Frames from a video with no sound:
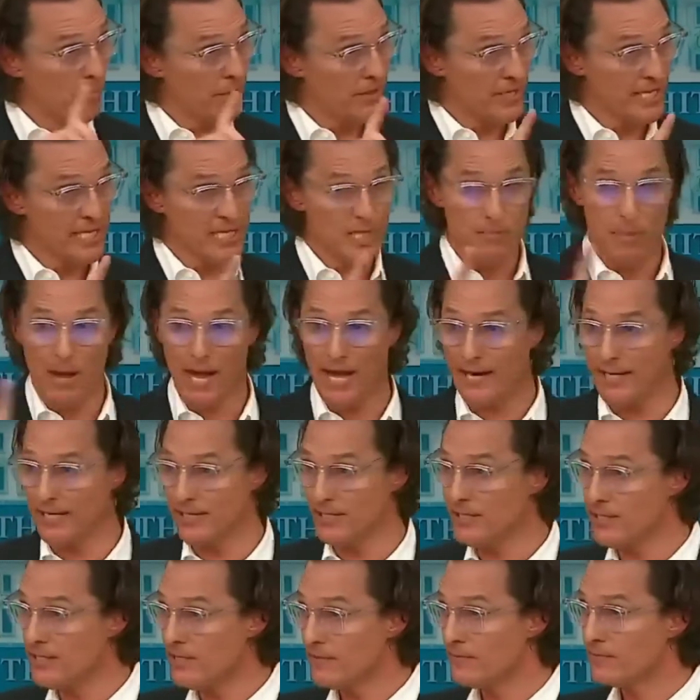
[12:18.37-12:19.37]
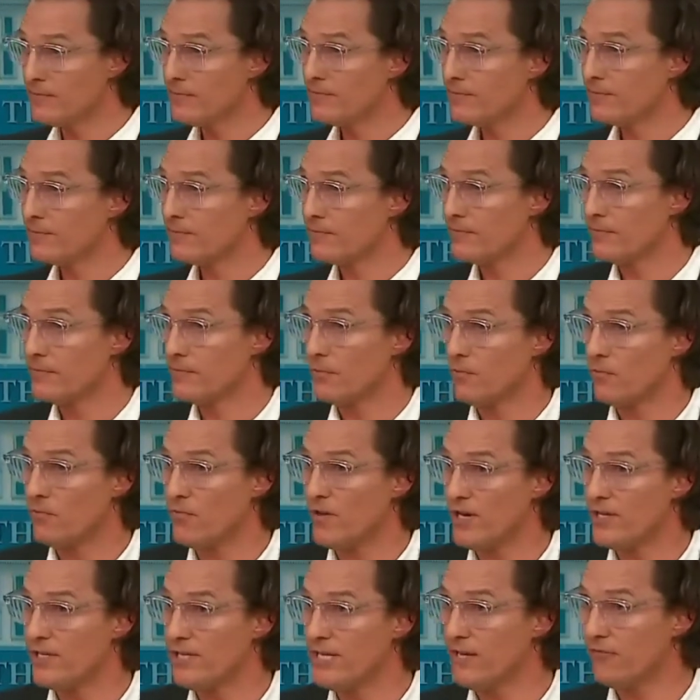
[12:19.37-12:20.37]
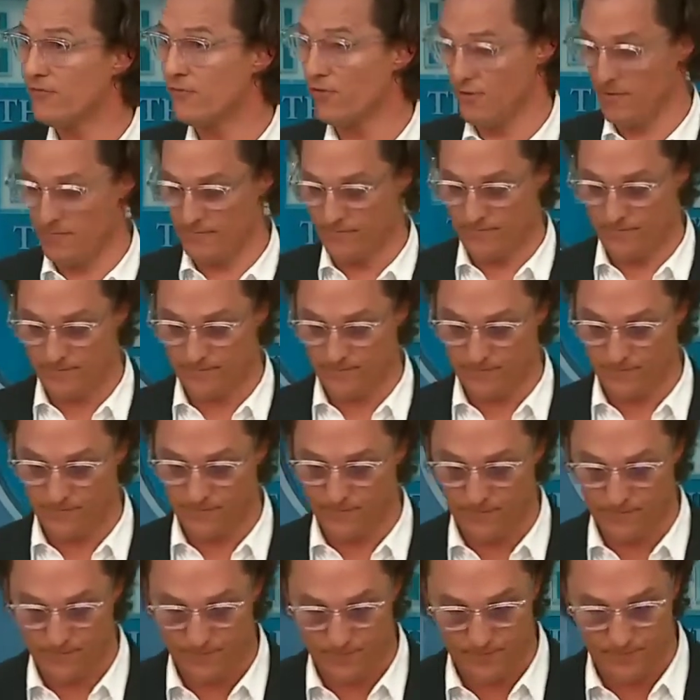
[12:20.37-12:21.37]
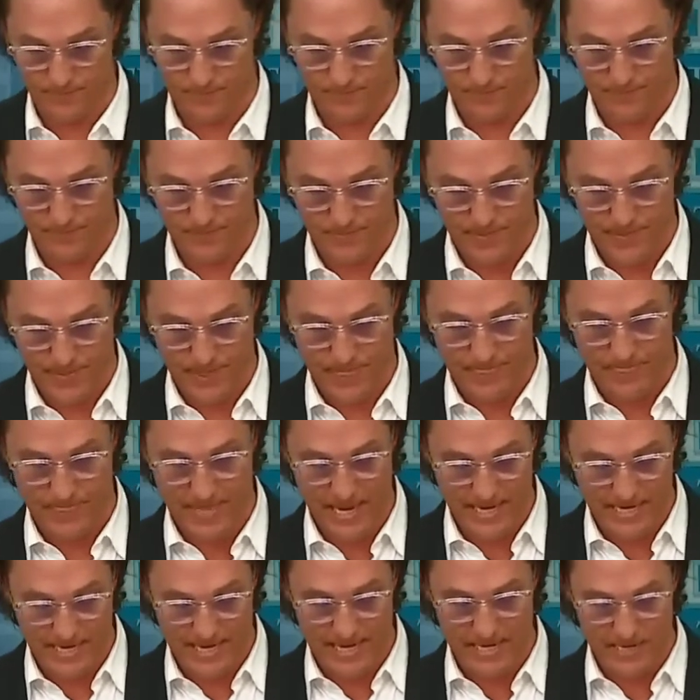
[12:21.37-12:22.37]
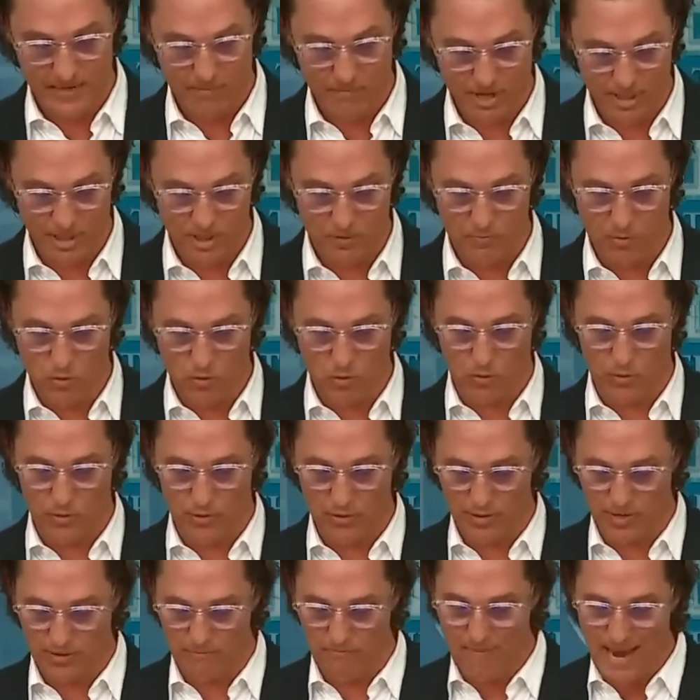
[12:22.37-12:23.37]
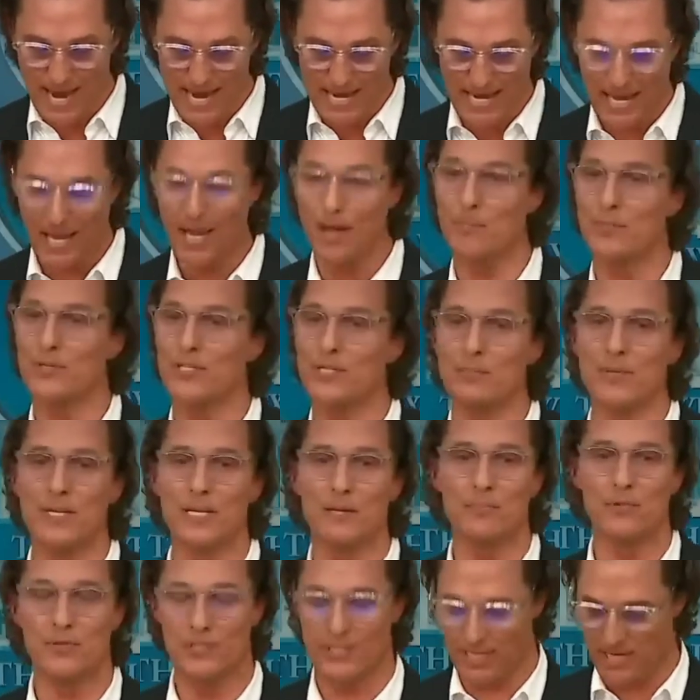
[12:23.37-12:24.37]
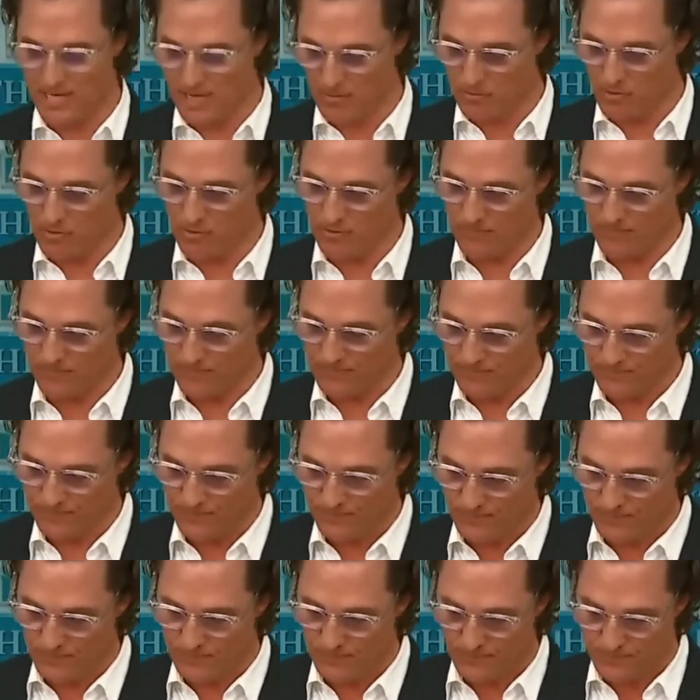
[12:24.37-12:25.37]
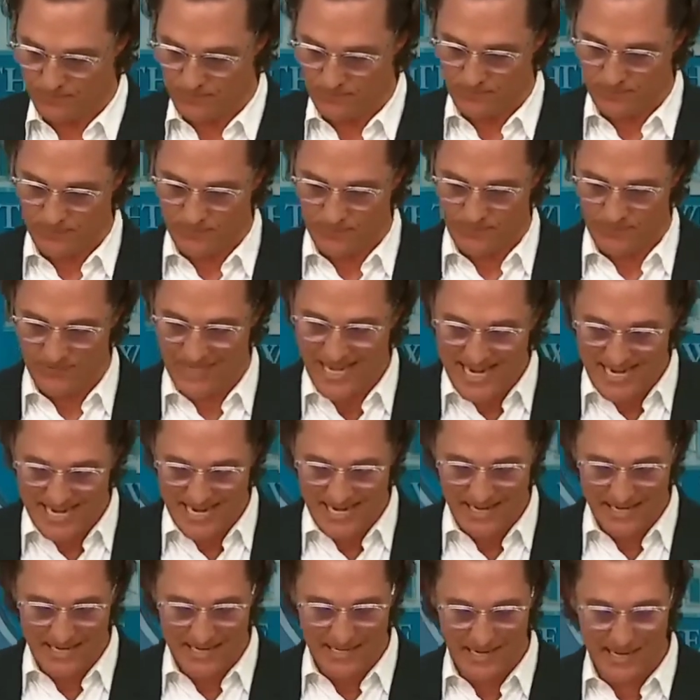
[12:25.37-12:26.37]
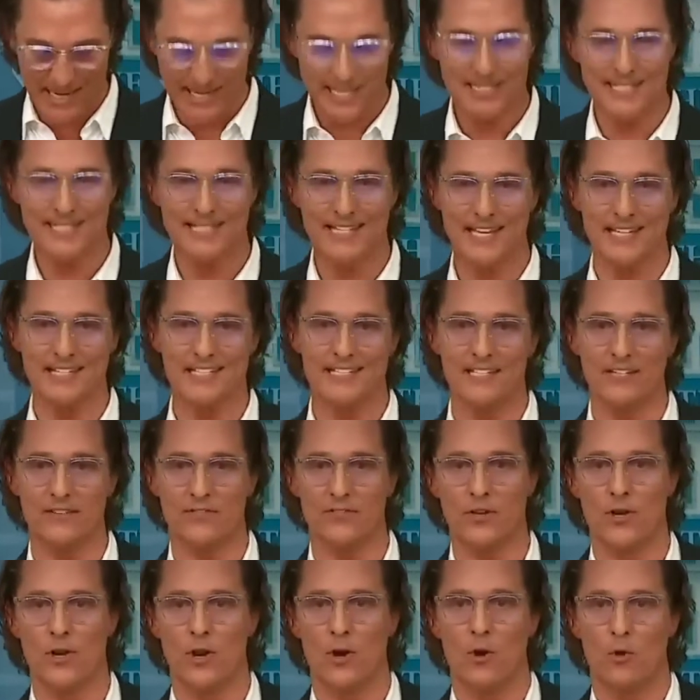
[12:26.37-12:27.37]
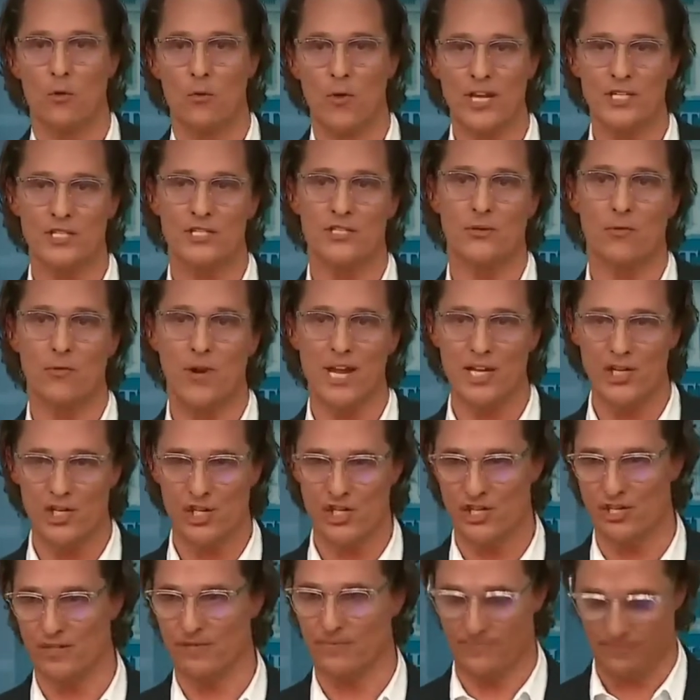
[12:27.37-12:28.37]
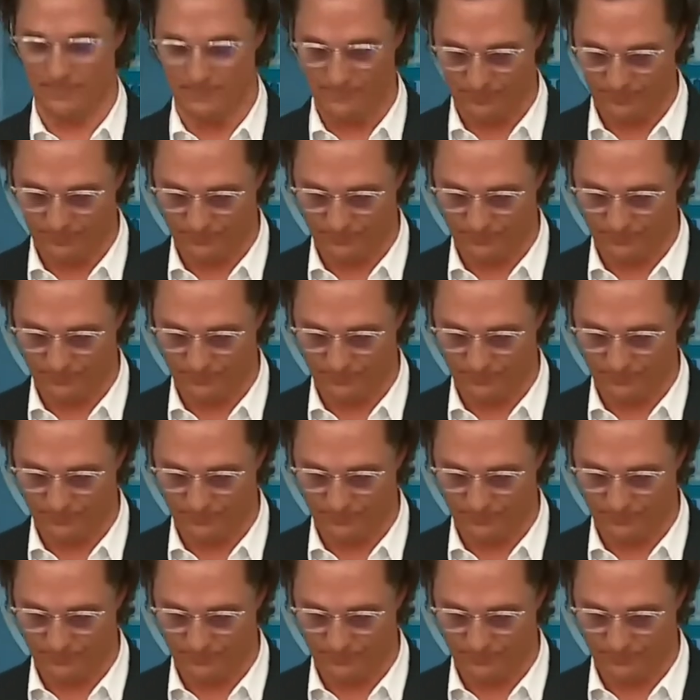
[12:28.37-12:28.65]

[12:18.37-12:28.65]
These bodies were very different. They needed much more than makeup to be presentable. They needed extensive restoration.